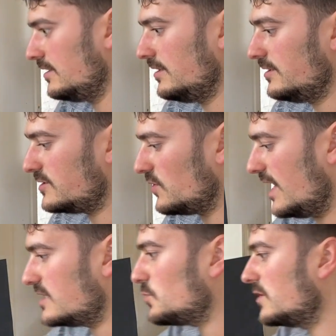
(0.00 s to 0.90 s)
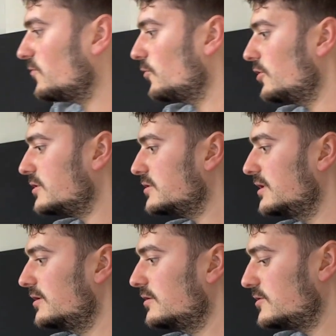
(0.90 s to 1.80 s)
So as we have
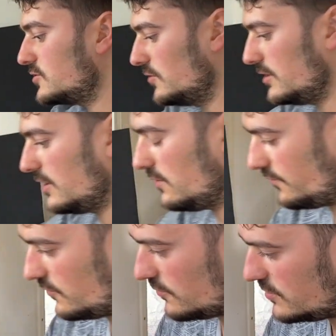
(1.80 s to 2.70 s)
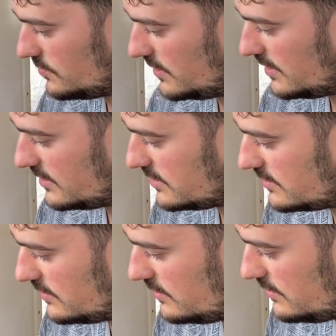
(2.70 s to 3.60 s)
worked in soil now, of course, we can
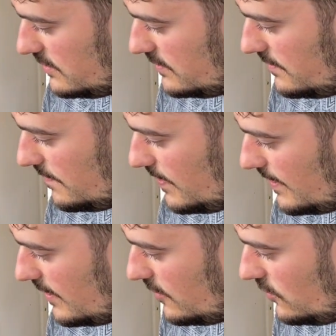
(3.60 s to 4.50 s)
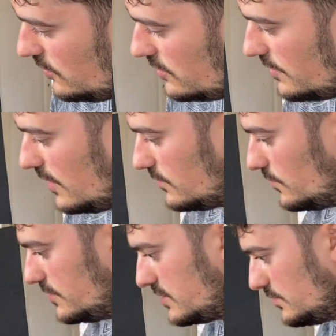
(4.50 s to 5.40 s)
still go around
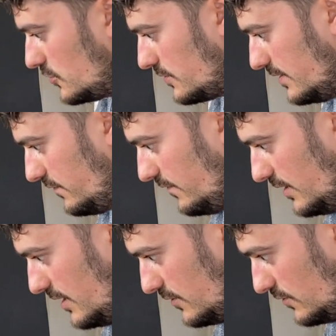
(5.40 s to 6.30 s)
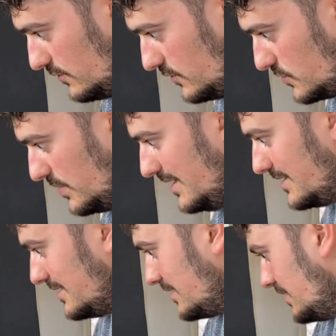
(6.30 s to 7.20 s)
once more and fill out all those
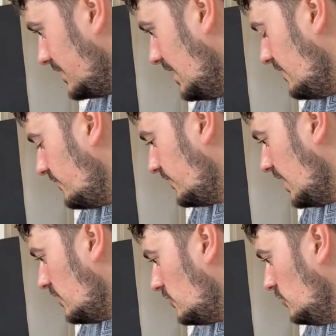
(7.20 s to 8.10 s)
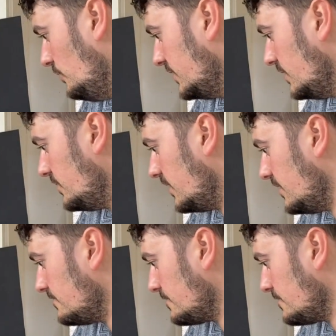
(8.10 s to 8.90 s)
spaces that have now opened up again.